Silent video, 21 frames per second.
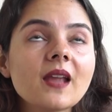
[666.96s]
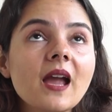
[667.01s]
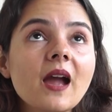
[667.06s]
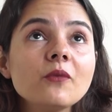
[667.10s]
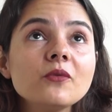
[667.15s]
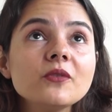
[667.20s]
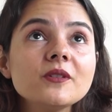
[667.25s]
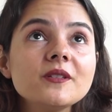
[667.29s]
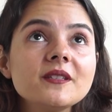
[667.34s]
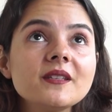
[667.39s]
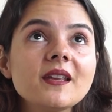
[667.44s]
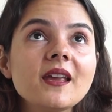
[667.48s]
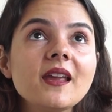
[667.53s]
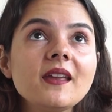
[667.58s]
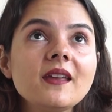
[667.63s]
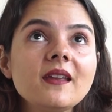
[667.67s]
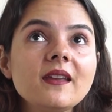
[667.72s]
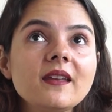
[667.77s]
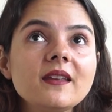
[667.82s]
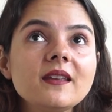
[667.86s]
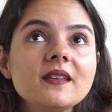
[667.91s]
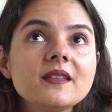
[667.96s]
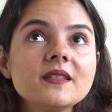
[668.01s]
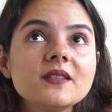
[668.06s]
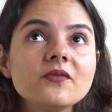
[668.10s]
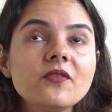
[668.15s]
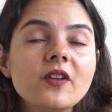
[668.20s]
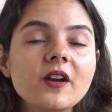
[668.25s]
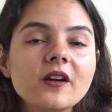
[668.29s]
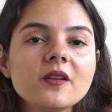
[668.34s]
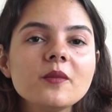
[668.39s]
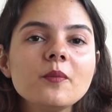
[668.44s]
I would say it's
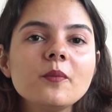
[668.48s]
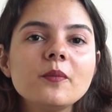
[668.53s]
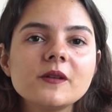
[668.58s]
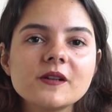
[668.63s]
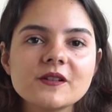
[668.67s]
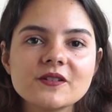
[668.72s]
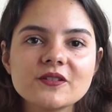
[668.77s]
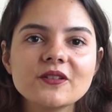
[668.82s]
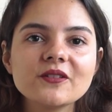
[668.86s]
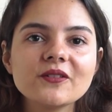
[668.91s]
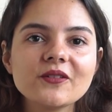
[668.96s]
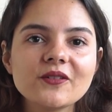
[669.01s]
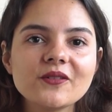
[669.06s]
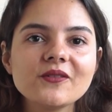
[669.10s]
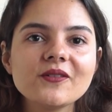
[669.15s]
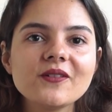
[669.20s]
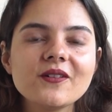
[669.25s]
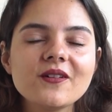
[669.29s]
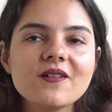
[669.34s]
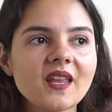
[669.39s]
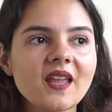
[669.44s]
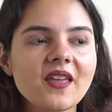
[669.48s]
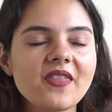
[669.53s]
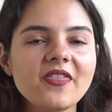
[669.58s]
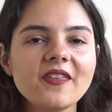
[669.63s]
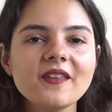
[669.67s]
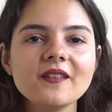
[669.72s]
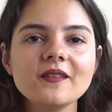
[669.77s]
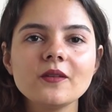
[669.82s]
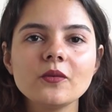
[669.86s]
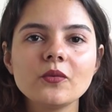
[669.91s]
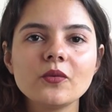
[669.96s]
very personal. I
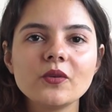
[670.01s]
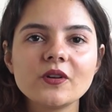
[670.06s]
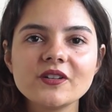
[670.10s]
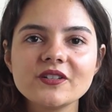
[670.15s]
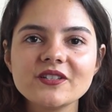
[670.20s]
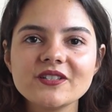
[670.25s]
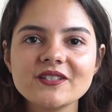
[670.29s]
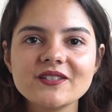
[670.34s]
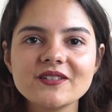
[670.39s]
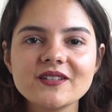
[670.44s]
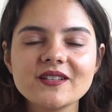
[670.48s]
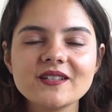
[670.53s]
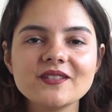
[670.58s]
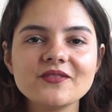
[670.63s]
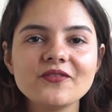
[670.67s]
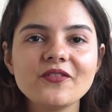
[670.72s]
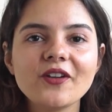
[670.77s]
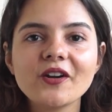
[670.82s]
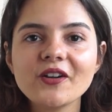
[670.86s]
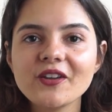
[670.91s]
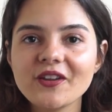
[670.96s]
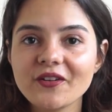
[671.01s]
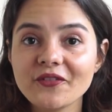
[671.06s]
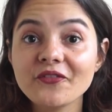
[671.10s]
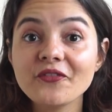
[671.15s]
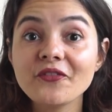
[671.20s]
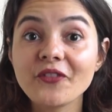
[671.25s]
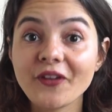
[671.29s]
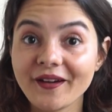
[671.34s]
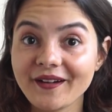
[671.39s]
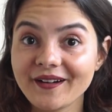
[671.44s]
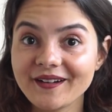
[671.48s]
think the word is very
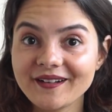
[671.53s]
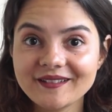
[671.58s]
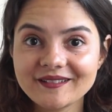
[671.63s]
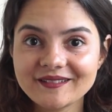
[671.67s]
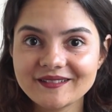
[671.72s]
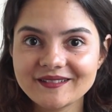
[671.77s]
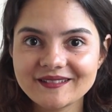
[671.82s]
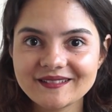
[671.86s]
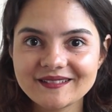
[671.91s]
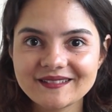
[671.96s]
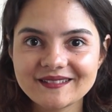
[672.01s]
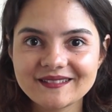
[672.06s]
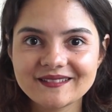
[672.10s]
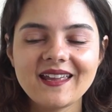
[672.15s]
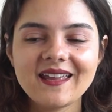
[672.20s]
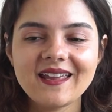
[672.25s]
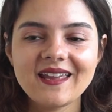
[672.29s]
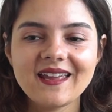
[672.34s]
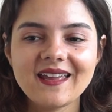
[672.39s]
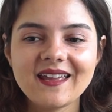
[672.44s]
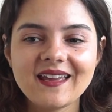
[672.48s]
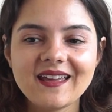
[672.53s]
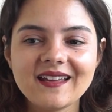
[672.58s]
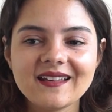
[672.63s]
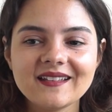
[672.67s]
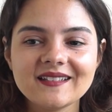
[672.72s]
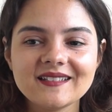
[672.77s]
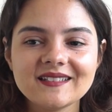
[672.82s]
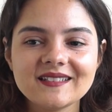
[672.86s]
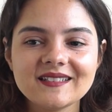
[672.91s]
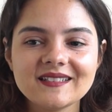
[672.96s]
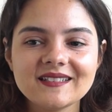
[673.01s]
unfair,
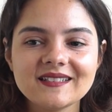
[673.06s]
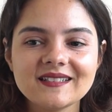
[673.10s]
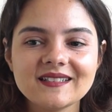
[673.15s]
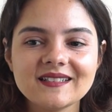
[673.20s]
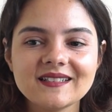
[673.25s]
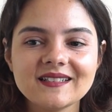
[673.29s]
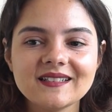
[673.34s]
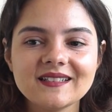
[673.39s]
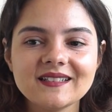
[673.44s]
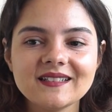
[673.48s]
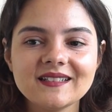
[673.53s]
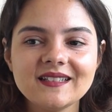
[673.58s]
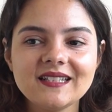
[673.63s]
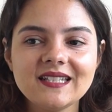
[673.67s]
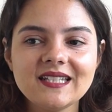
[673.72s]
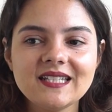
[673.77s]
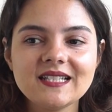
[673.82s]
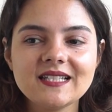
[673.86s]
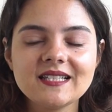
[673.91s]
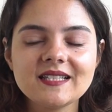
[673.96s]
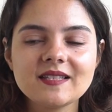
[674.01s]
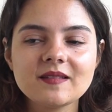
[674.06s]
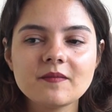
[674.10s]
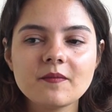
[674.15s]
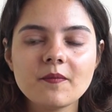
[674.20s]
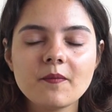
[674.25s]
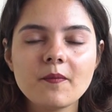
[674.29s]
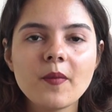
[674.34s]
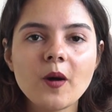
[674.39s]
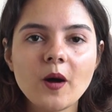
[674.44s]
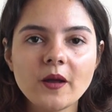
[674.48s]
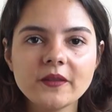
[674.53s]
and this
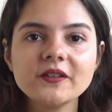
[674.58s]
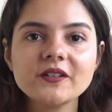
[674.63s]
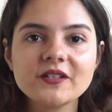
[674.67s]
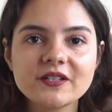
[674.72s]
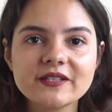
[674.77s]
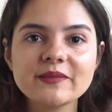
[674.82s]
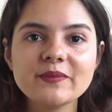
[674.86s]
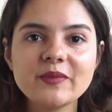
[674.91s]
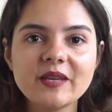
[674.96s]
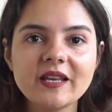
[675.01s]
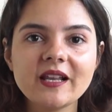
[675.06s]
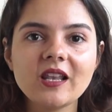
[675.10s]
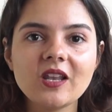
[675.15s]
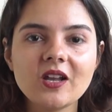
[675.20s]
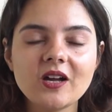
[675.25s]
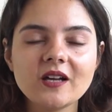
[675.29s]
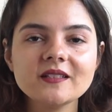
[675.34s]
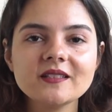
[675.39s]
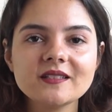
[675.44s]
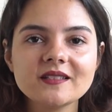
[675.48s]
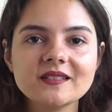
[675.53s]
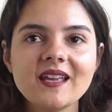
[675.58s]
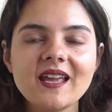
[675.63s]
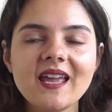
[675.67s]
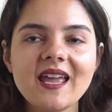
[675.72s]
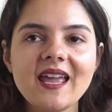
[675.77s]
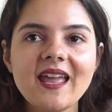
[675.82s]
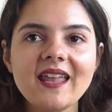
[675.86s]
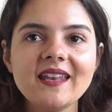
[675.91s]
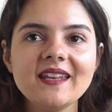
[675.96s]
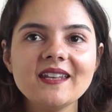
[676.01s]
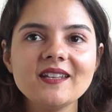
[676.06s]
bothers me a lot.
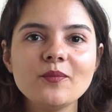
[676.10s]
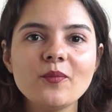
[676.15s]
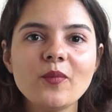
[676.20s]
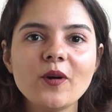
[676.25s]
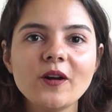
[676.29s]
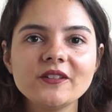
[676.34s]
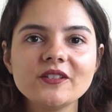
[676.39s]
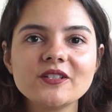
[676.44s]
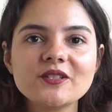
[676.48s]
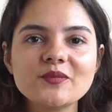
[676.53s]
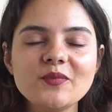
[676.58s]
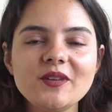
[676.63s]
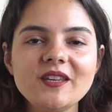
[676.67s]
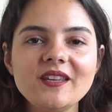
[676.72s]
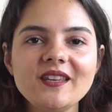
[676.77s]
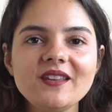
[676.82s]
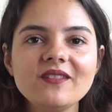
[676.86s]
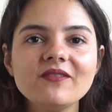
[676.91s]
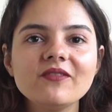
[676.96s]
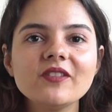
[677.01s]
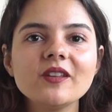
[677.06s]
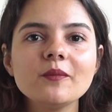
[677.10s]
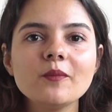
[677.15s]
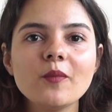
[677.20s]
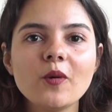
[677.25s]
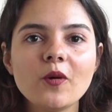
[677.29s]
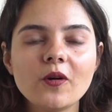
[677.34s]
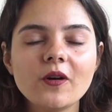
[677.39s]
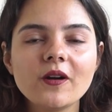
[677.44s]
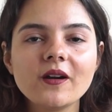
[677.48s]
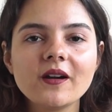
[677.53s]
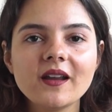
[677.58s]
And it bothers me even
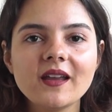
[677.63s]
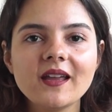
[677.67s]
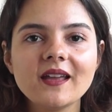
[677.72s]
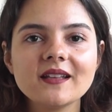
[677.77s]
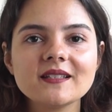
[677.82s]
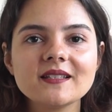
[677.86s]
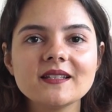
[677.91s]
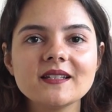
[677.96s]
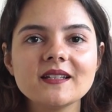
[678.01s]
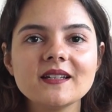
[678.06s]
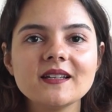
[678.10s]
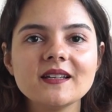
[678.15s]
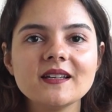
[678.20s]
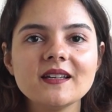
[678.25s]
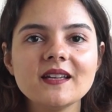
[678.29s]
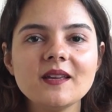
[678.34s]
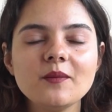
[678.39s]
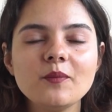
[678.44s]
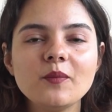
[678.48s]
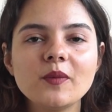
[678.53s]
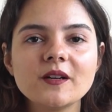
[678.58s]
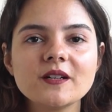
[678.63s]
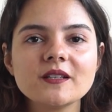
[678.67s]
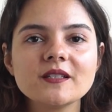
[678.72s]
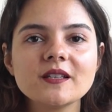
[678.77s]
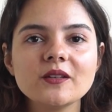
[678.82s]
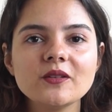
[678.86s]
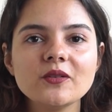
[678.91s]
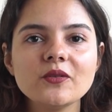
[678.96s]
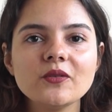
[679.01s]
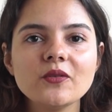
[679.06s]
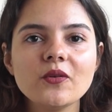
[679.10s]
more as a
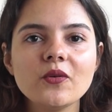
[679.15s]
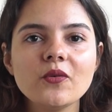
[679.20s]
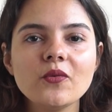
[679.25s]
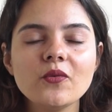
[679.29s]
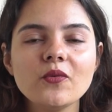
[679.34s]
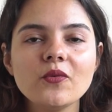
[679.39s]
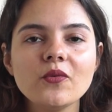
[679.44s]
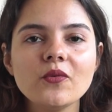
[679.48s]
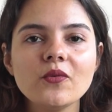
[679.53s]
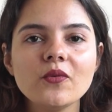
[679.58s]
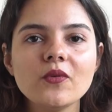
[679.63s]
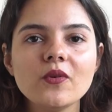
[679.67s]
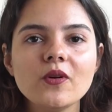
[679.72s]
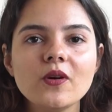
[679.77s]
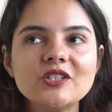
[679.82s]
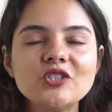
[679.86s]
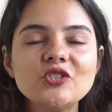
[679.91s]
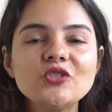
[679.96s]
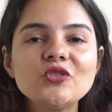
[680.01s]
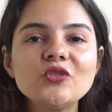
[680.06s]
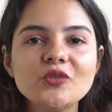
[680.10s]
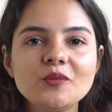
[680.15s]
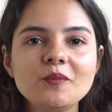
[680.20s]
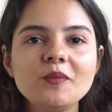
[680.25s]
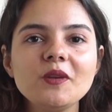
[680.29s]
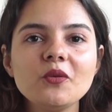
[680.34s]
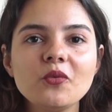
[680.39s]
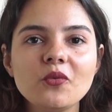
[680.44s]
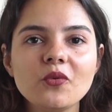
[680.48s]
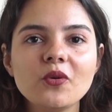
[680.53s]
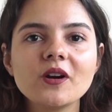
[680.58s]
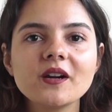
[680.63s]
person who should
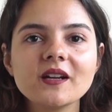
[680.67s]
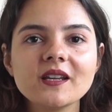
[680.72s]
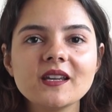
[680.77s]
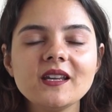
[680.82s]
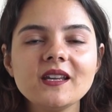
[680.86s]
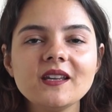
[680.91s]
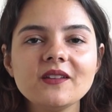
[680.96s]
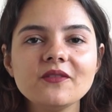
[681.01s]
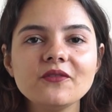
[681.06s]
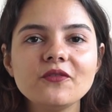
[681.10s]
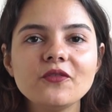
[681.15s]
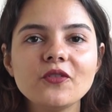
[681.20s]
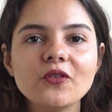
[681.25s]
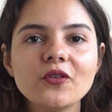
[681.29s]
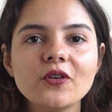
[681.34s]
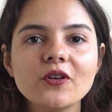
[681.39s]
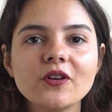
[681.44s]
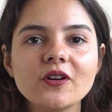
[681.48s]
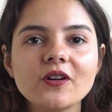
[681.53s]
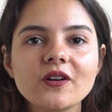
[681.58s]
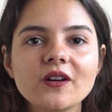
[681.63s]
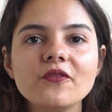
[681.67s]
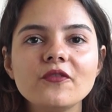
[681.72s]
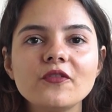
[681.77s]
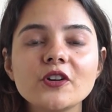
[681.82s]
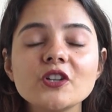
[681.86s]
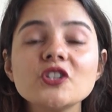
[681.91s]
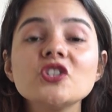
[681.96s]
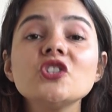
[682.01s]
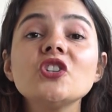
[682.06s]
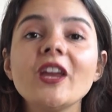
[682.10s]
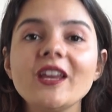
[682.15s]
be working for
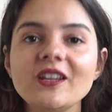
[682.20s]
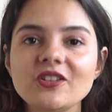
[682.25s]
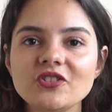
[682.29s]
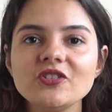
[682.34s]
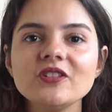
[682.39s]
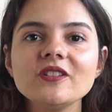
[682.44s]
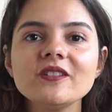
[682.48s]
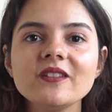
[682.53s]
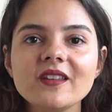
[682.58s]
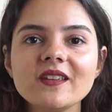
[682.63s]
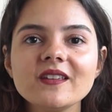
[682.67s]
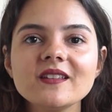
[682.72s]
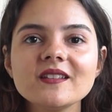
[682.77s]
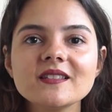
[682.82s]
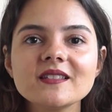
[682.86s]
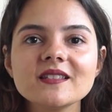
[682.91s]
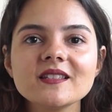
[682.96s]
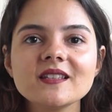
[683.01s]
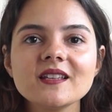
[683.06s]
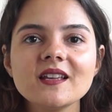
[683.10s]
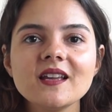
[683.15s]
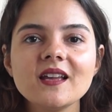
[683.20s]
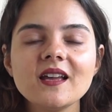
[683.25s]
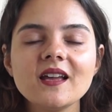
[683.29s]
changing this.